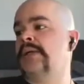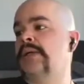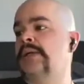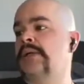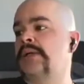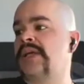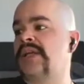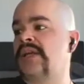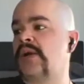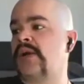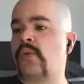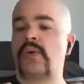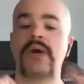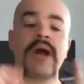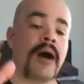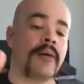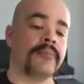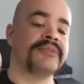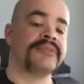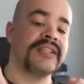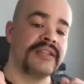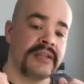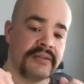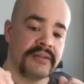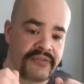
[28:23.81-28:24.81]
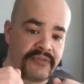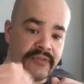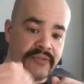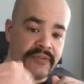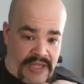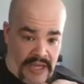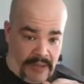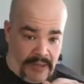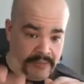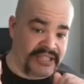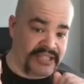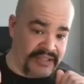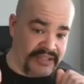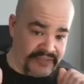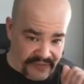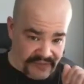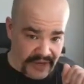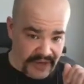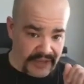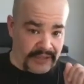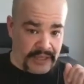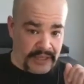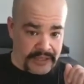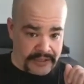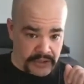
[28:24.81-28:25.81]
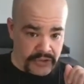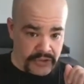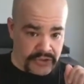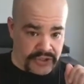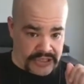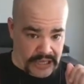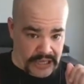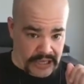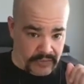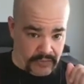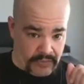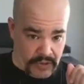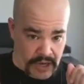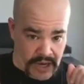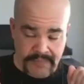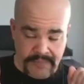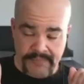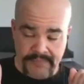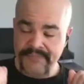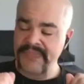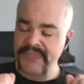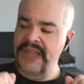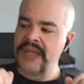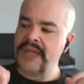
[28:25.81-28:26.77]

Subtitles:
you know, come to the fight, like you said, right?